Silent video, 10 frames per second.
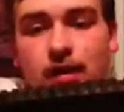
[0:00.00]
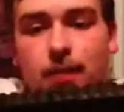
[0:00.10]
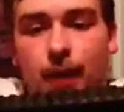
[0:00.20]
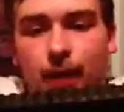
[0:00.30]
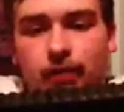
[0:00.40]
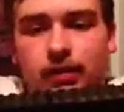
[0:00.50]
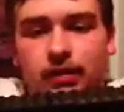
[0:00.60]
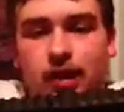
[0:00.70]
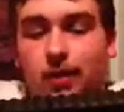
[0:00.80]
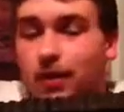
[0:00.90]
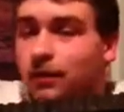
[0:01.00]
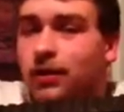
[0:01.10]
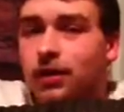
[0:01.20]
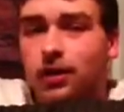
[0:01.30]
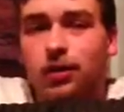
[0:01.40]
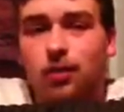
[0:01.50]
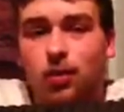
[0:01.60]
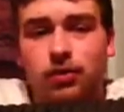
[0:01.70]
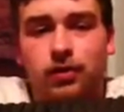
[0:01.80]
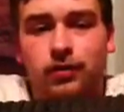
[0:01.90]
about the same, if not a little
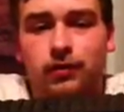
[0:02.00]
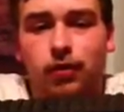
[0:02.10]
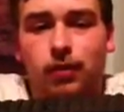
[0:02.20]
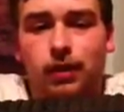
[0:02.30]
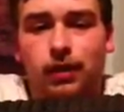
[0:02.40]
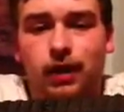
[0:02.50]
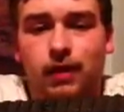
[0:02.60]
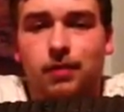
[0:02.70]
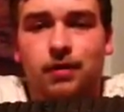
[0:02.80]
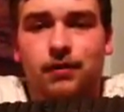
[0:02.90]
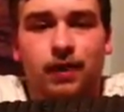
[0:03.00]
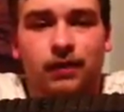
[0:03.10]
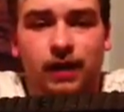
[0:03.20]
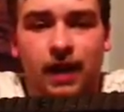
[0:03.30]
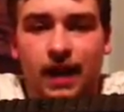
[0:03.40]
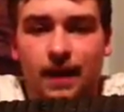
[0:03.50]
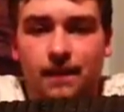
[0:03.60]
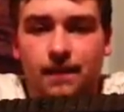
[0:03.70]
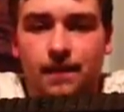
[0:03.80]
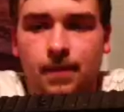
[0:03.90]
more, than a full metal MP5K,
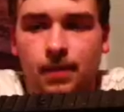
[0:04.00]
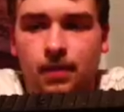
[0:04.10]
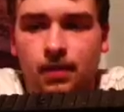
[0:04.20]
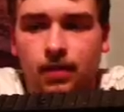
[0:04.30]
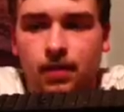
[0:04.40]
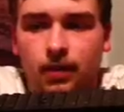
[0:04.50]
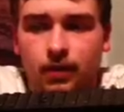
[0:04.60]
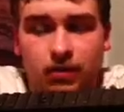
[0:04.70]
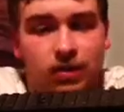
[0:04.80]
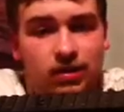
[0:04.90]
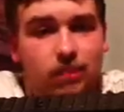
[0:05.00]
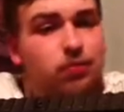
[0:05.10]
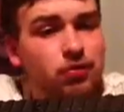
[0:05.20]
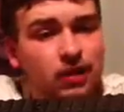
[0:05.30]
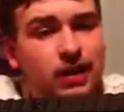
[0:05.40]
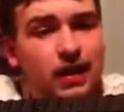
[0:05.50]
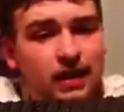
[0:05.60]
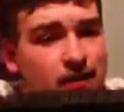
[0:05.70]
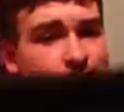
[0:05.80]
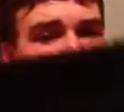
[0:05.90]
which is pretty
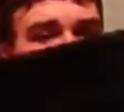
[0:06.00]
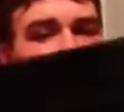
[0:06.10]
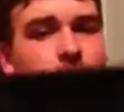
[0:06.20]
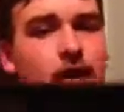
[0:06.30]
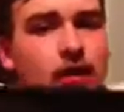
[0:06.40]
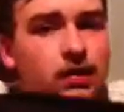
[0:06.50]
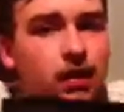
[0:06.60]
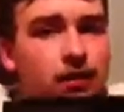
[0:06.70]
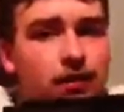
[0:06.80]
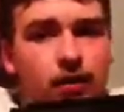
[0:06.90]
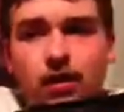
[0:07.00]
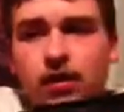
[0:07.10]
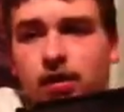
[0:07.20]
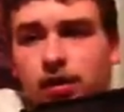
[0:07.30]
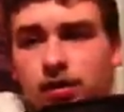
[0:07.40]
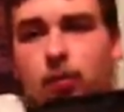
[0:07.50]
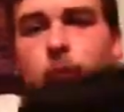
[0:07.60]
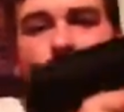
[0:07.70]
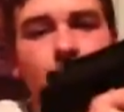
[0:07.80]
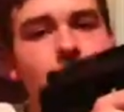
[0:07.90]
nice in my opinion. I love the
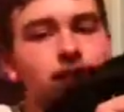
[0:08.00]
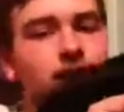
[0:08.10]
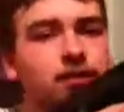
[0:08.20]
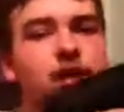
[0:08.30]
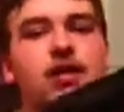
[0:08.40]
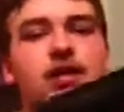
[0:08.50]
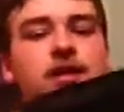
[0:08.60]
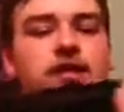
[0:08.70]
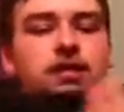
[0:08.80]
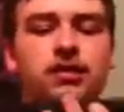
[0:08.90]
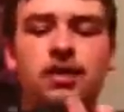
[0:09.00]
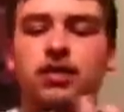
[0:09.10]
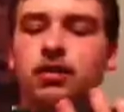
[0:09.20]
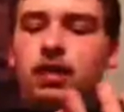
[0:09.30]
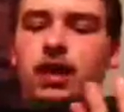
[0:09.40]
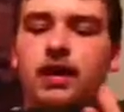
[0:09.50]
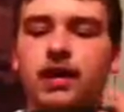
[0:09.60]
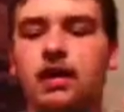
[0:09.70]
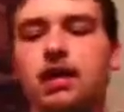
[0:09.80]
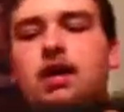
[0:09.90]
weight of a solid steel gun.
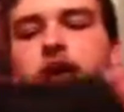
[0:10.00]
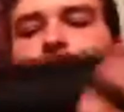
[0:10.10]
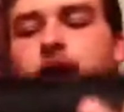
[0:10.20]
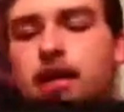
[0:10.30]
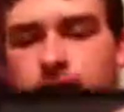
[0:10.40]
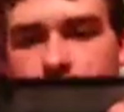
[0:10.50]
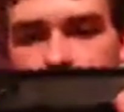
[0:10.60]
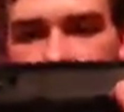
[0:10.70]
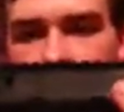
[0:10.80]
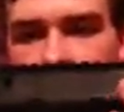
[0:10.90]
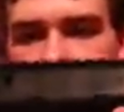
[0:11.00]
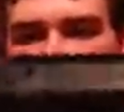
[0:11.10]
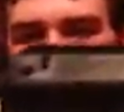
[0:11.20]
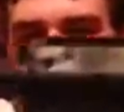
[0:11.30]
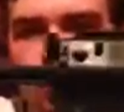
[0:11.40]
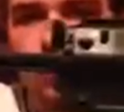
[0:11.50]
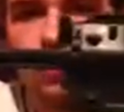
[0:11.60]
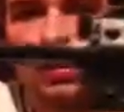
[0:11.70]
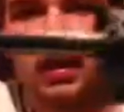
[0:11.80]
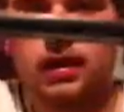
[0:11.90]
It does have
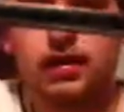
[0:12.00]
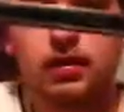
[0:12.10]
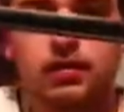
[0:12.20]
a